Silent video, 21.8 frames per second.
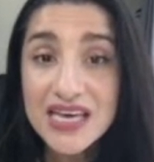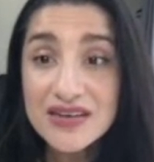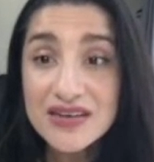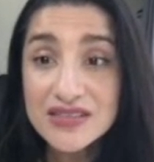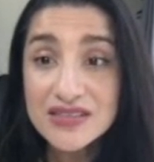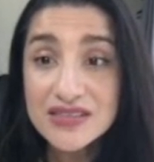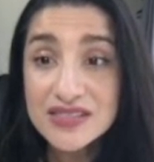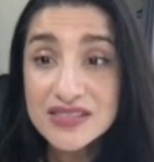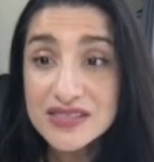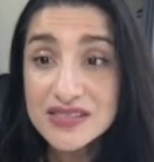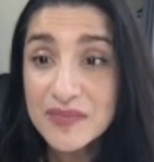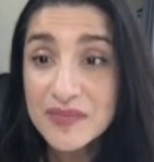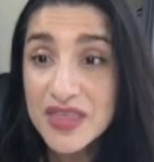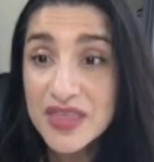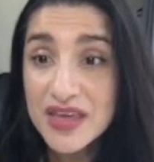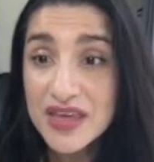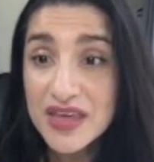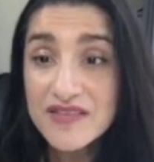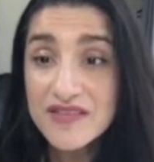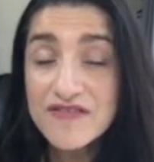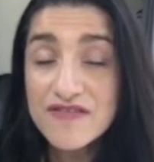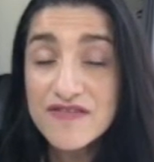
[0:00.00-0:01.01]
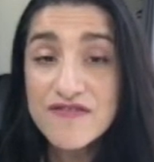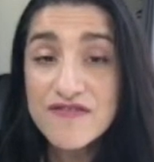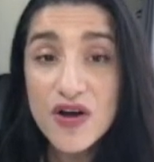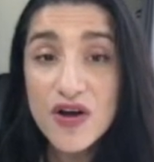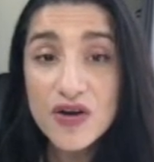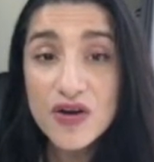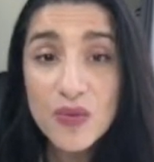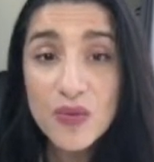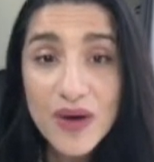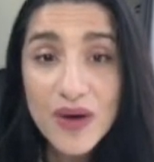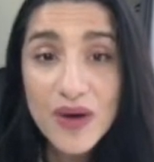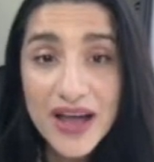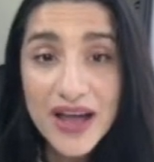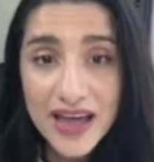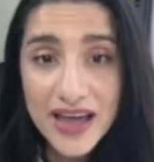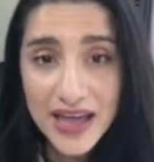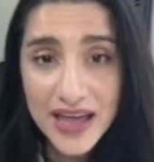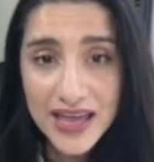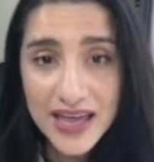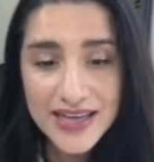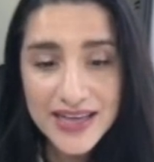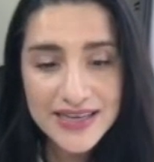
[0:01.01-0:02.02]
Something far
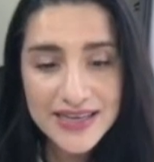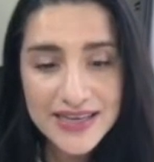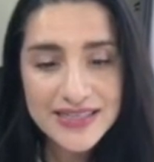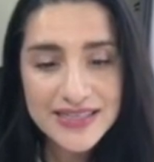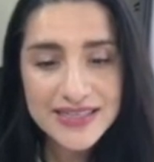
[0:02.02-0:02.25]
away.